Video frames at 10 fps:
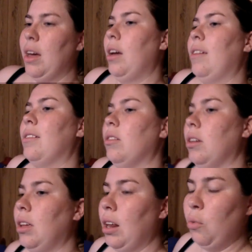I
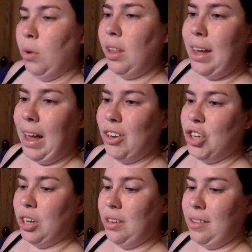started getting really
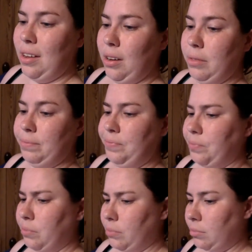anxious and...
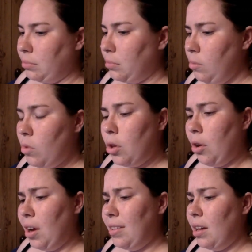You
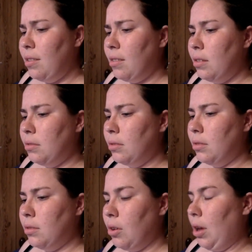alright, Sass?
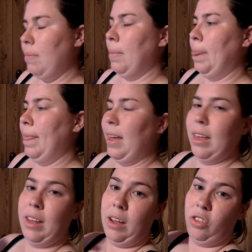Okay.
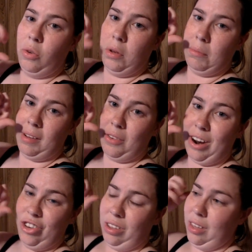And like doing my
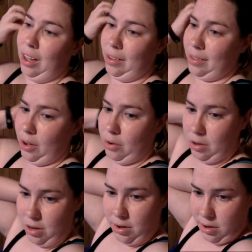scratching thing, so...
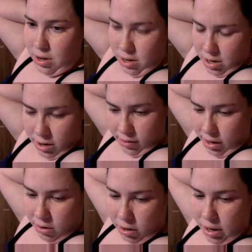I was
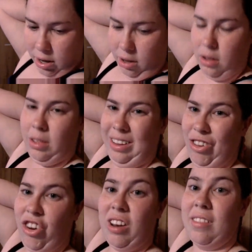like, okay, let's
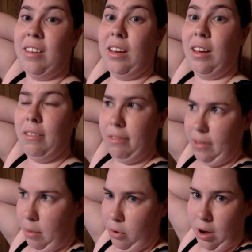try to see if
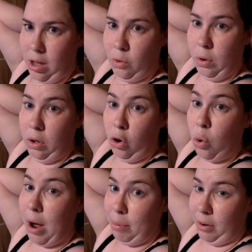Emeril will
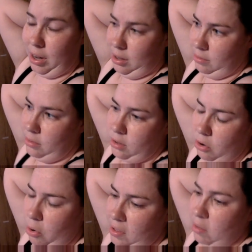cooperate. Of
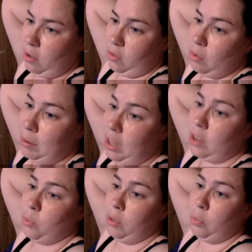course, he was also
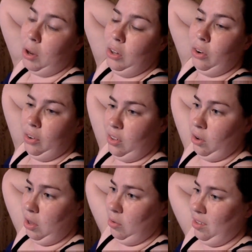playing with Riddler, so
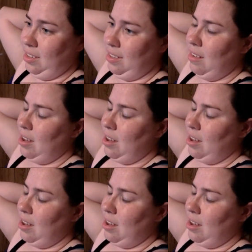he was